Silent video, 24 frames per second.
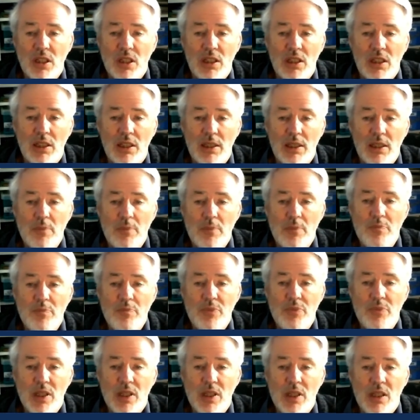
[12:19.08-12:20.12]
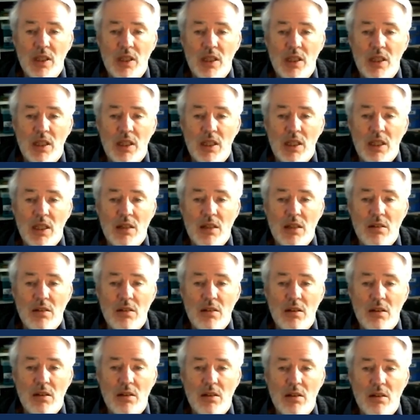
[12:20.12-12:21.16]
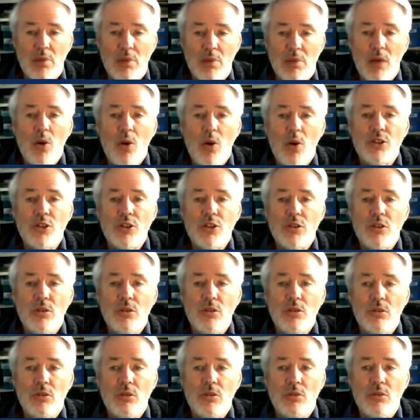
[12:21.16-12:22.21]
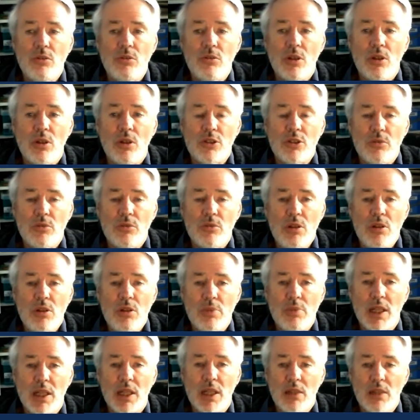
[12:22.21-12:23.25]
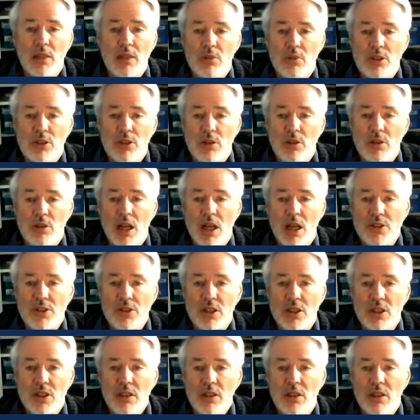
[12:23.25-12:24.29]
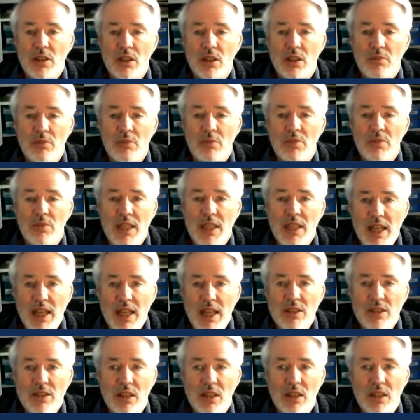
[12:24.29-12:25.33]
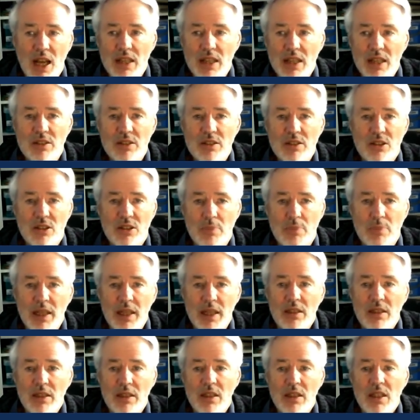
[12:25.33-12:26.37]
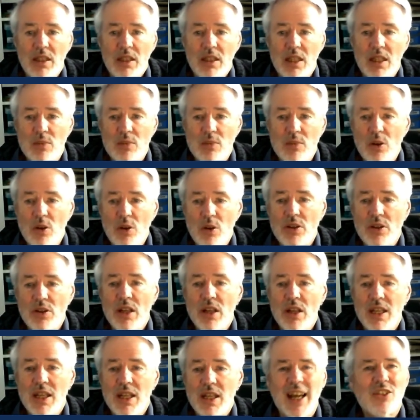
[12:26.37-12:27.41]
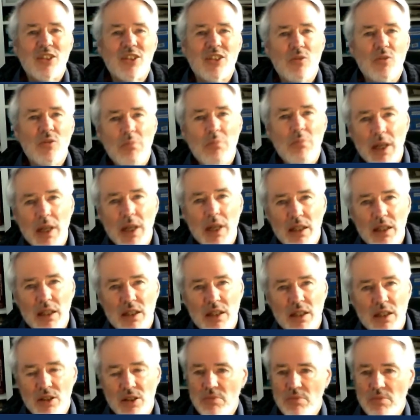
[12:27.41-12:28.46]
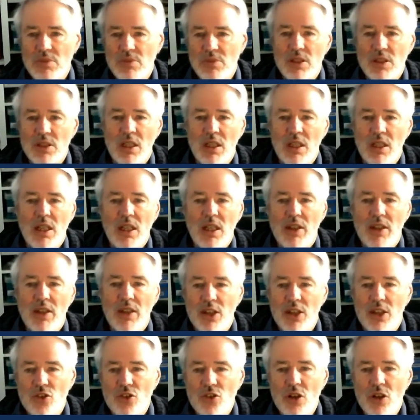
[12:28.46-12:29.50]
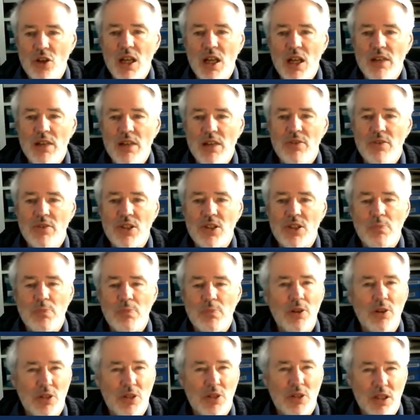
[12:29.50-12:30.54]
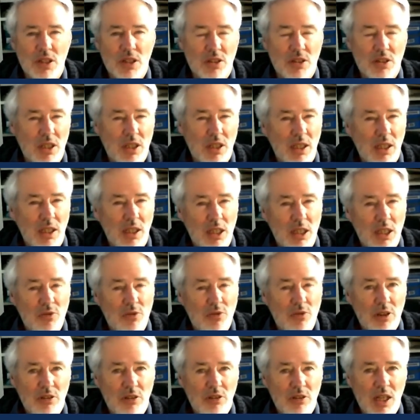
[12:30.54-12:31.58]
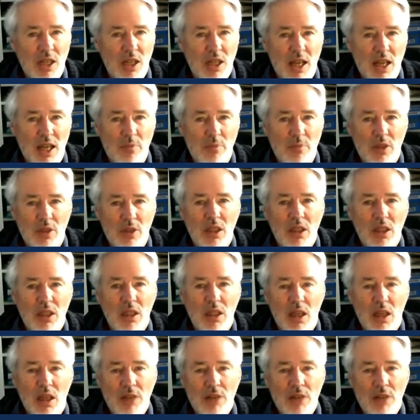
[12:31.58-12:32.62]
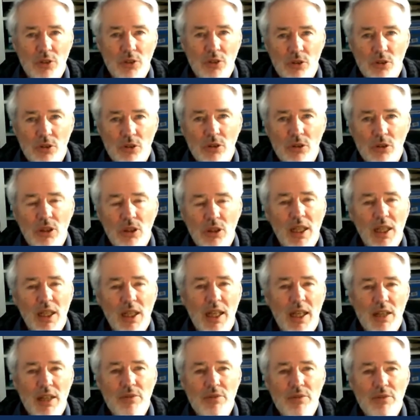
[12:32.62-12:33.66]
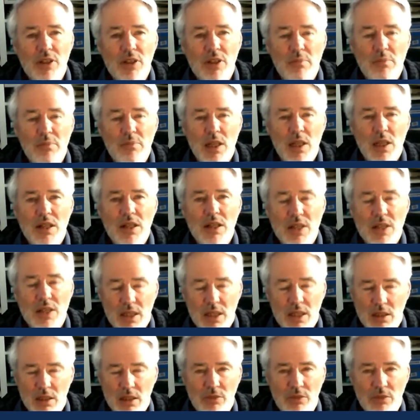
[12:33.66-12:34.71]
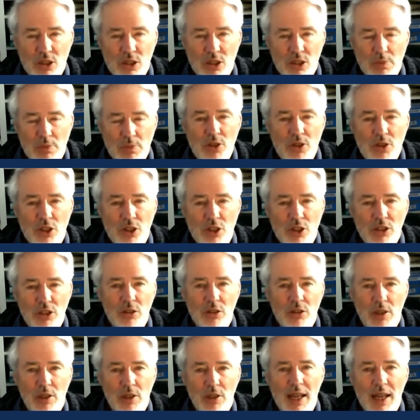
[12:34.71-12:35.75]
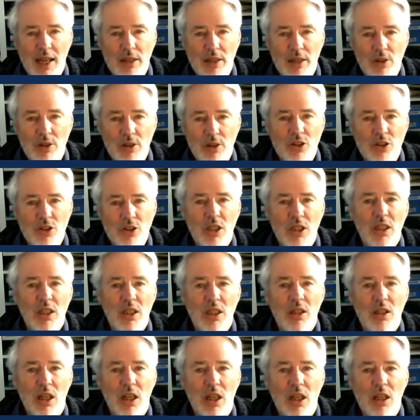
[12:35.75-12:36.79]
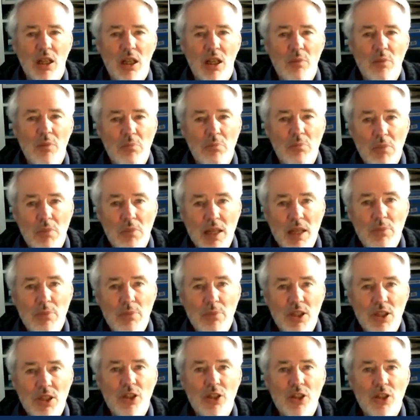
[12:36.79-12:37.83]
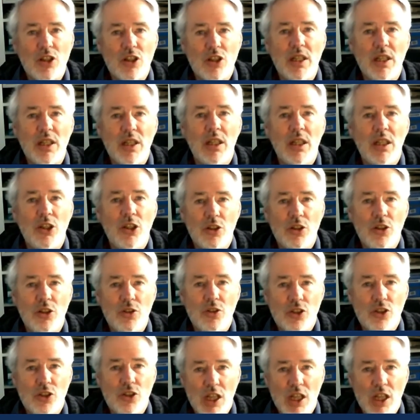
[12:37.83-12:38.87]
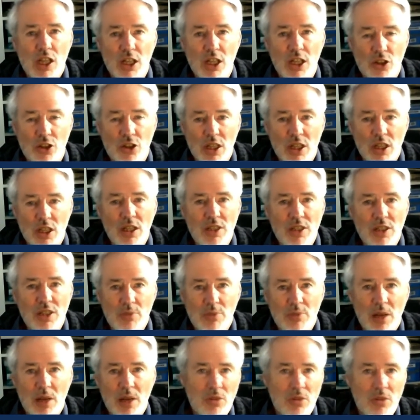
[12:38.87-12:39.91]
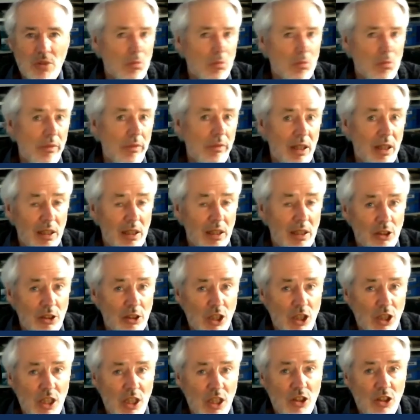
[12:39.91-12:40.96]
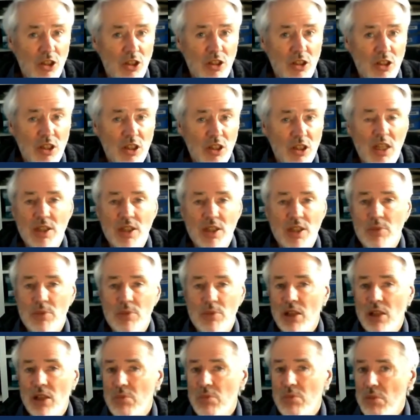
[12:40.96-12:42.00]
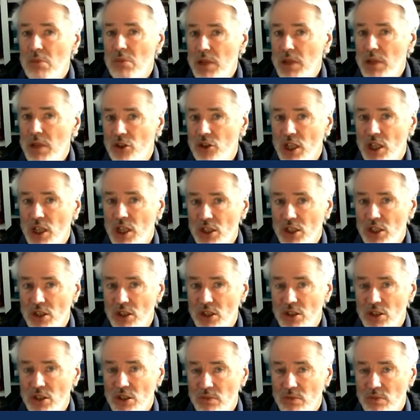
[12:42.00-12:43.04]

but what you won't be able to answer yet, I suspect, is what are the actual mechanisms that drive this process in real time. After all, every millisecond of exposure to a language may potentially induce change. Sometimes there will be very little changes, sometimes there will be big changes.